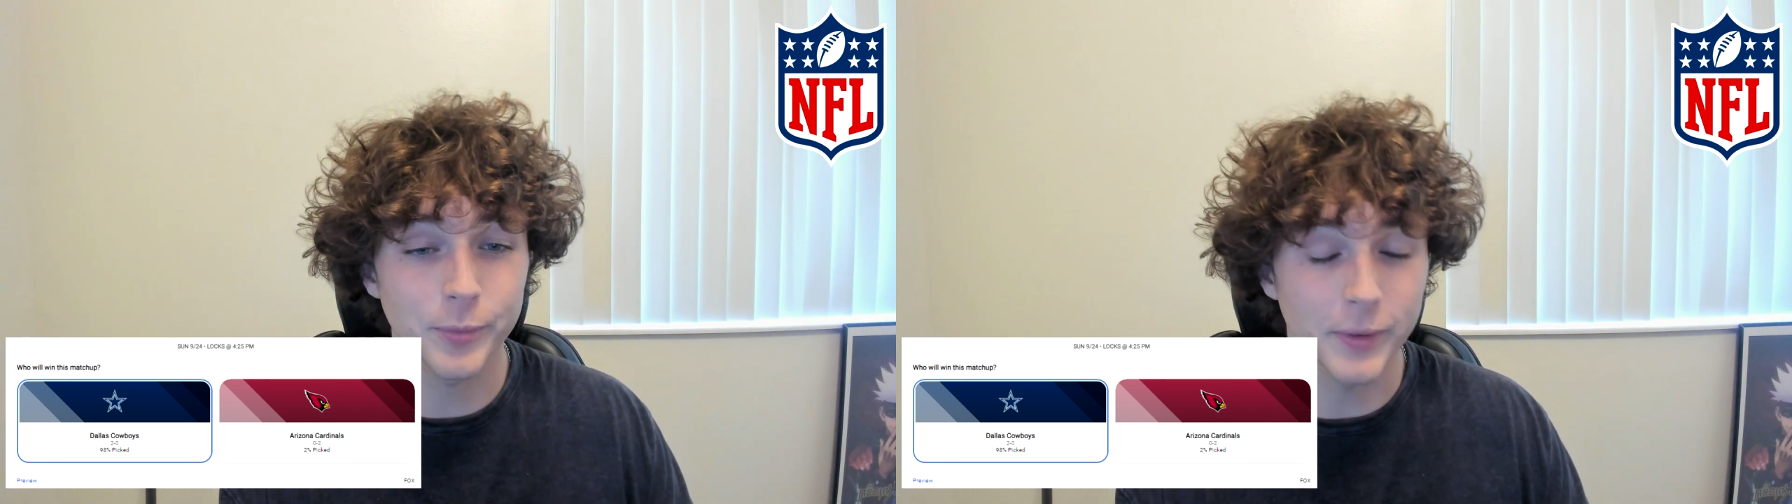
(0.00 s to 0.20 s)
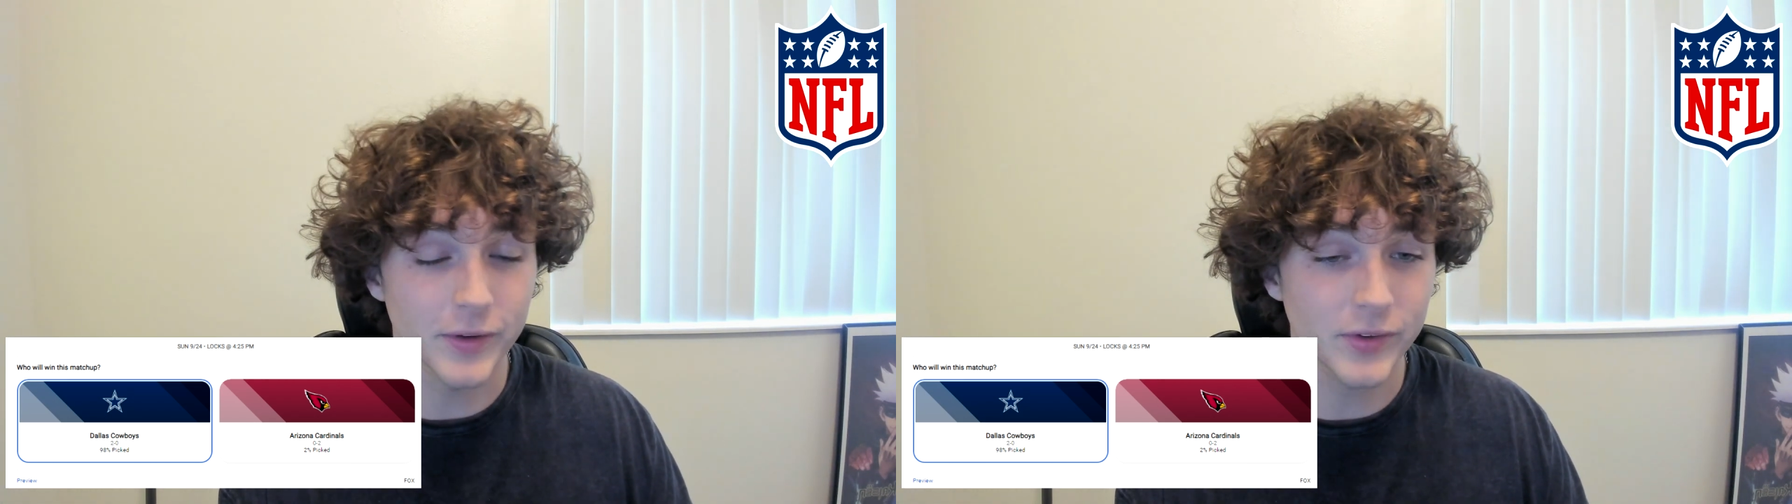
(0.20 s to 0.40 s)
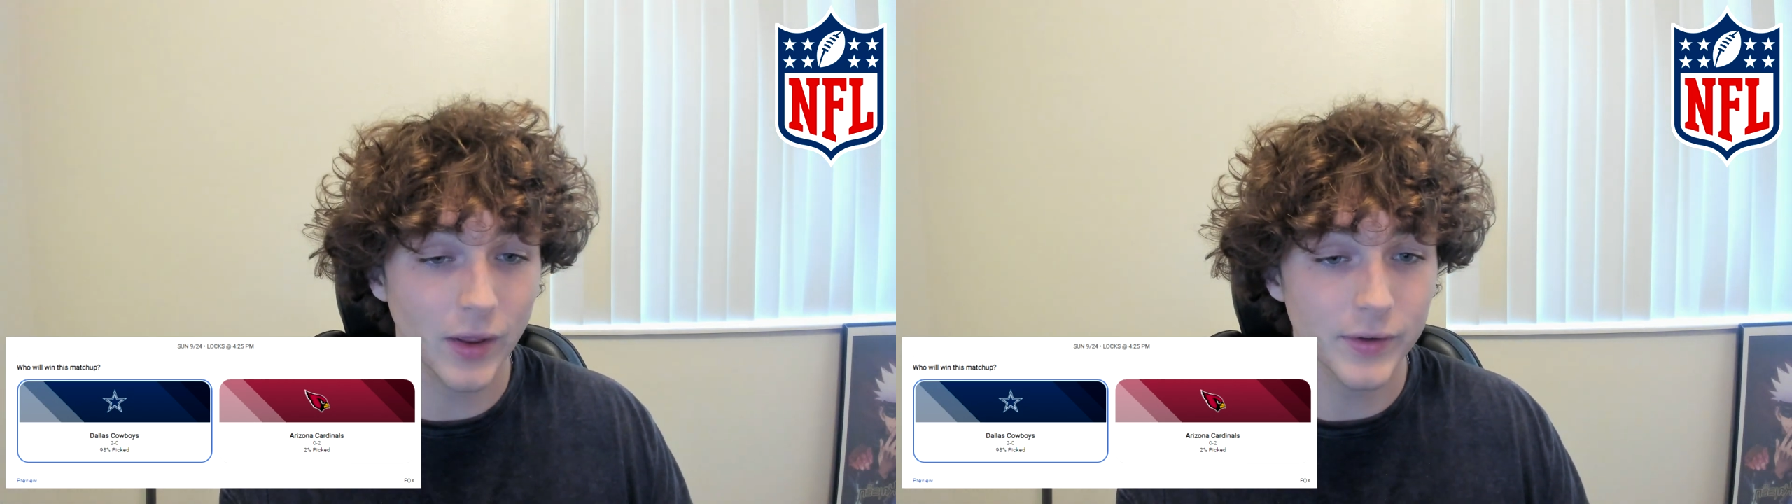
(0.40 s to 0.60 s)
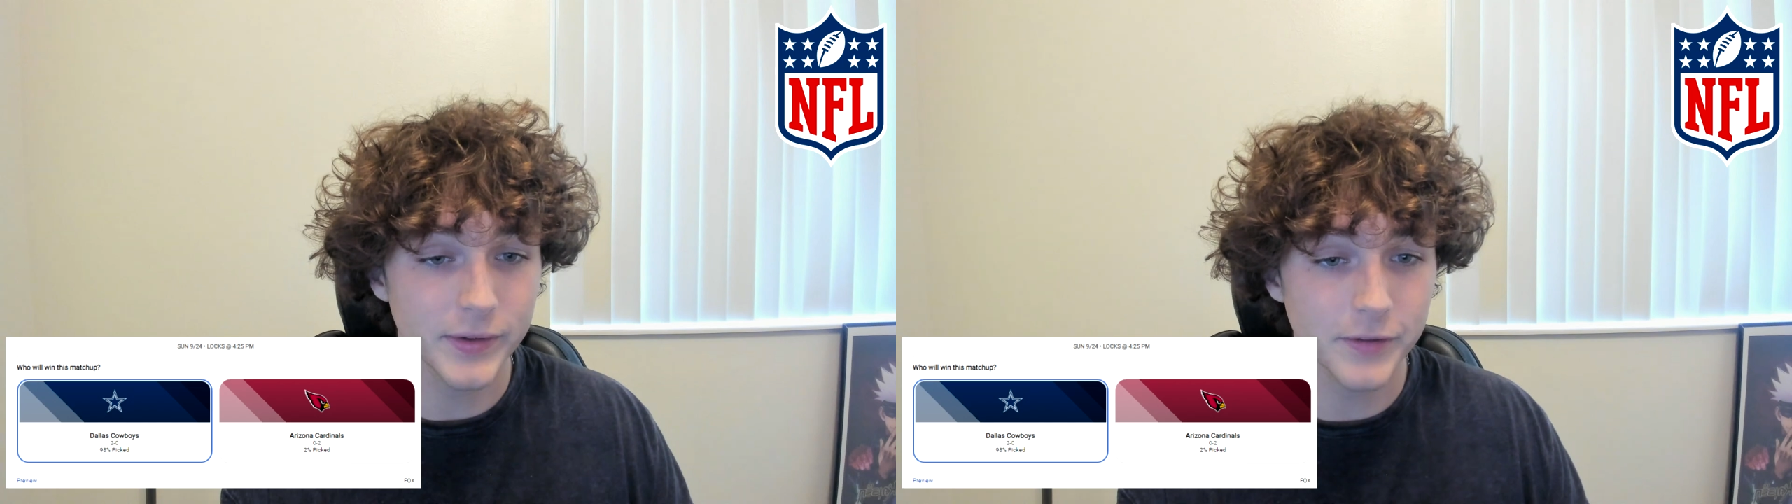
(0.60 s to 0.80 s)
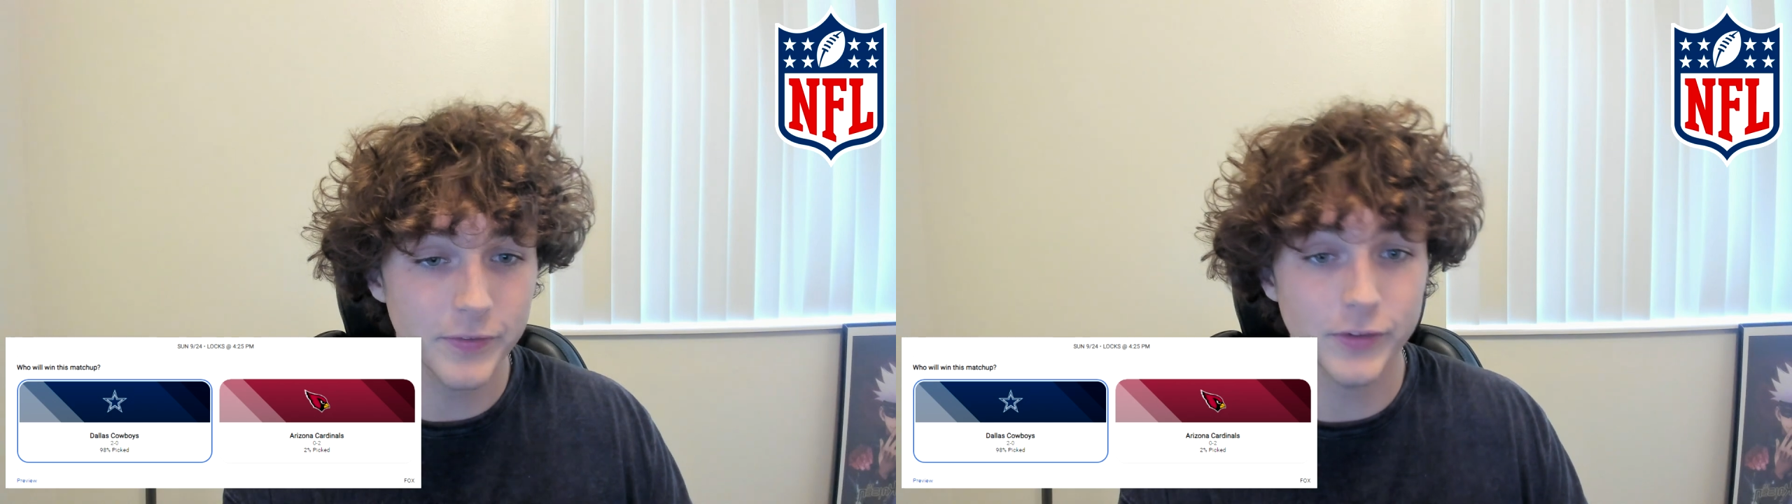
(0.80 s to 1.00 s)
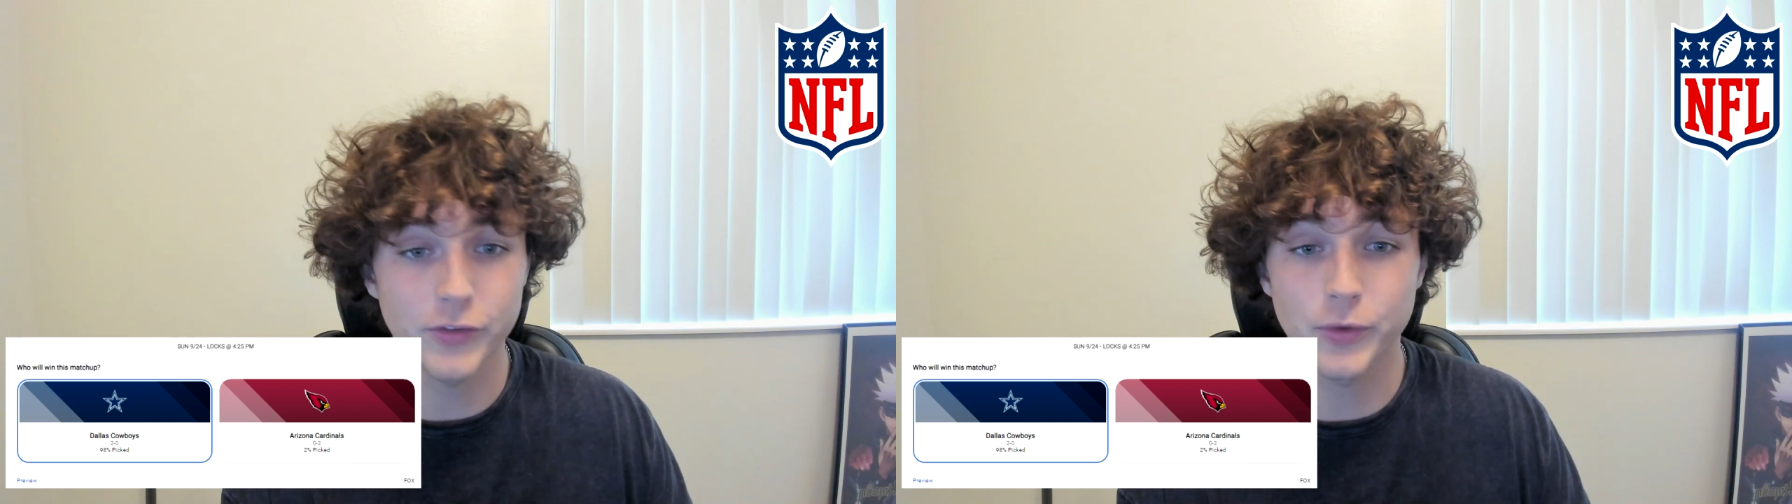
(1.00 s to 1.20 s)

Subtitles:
pretty solid defense,